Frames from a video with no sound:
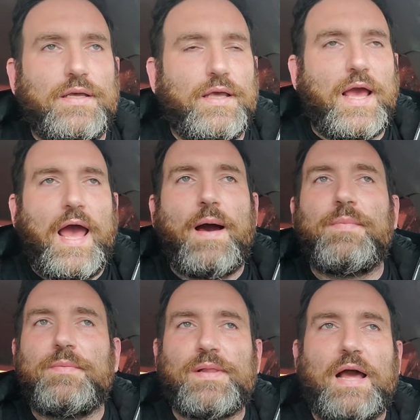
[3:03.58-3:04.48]
how
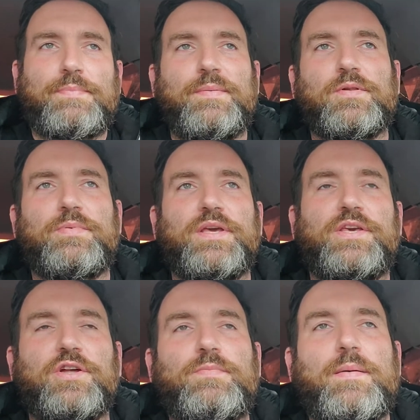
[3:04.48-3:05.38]
many black people are being
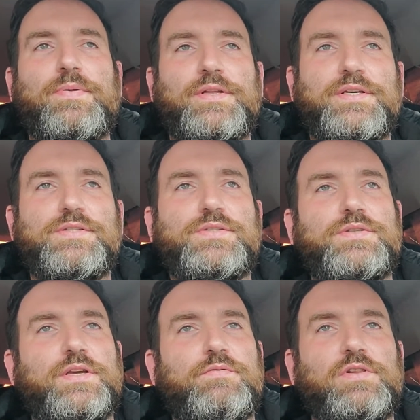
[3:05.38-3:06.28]
killed by police
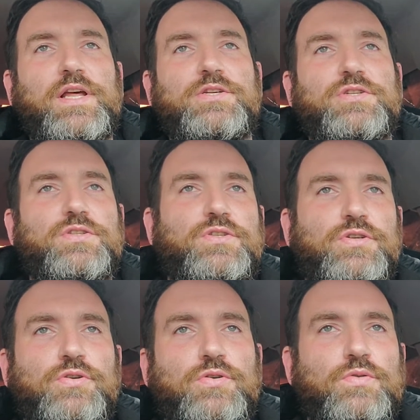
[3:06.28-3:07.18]
in relation
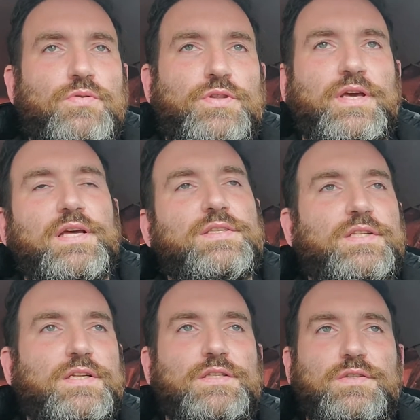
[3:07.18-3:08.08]
to the
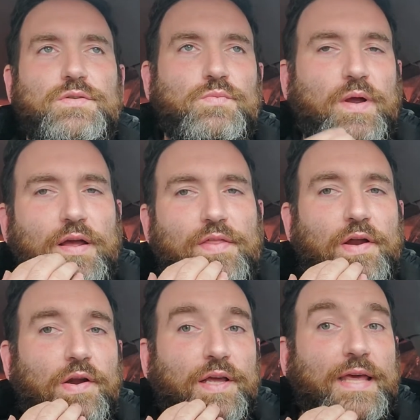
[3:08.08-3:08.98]
incidents where
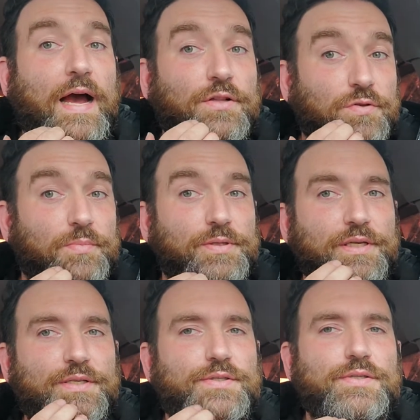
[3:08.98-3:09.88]
they're encountering
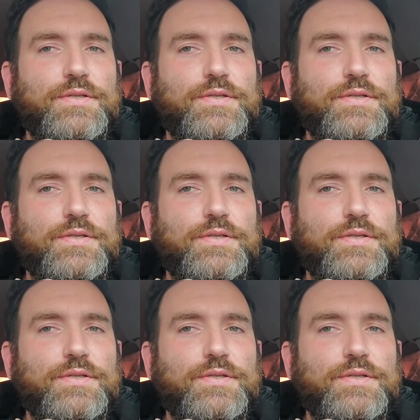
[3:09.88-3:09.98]
police,